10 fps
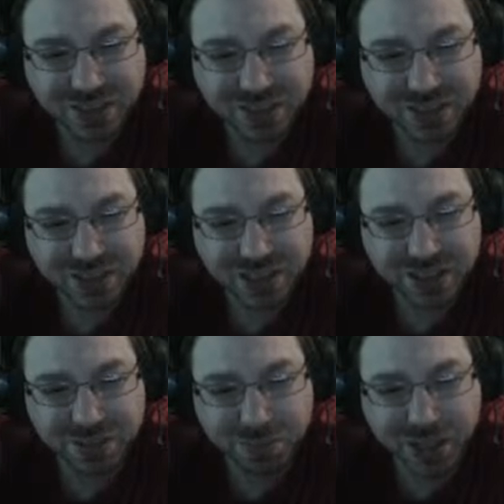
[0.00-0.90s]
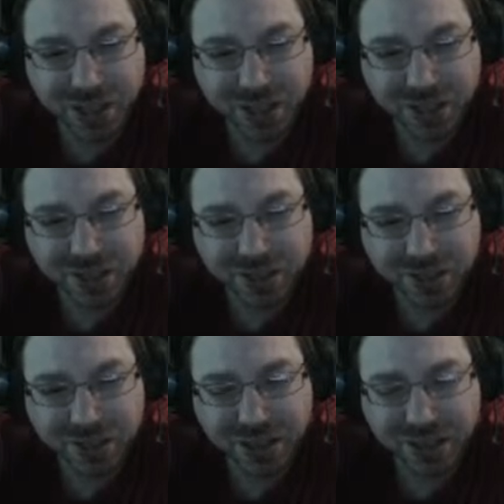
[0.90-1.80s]
hidden blade
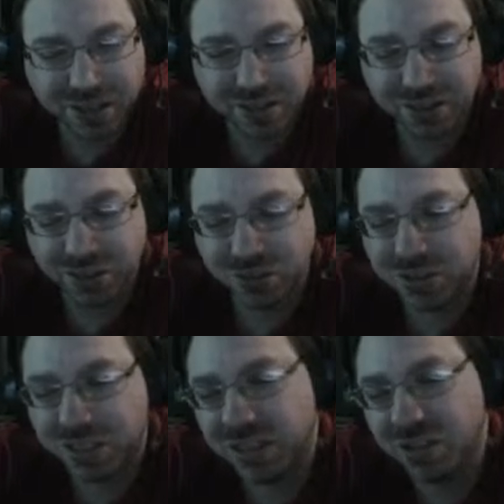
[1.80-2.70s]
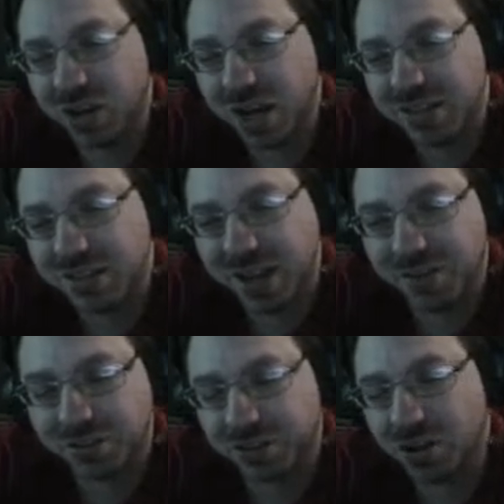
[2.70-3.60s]
that you see. You guys
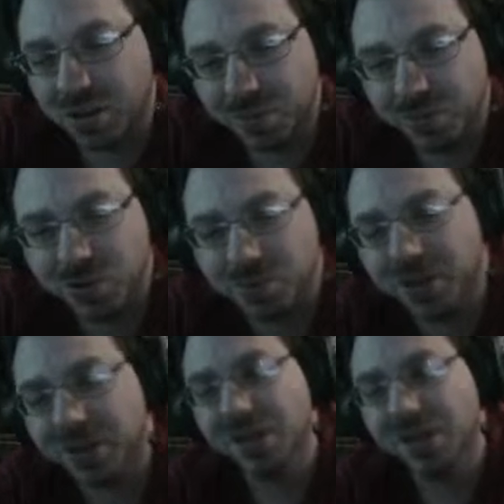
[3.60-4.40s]
never saw it before, but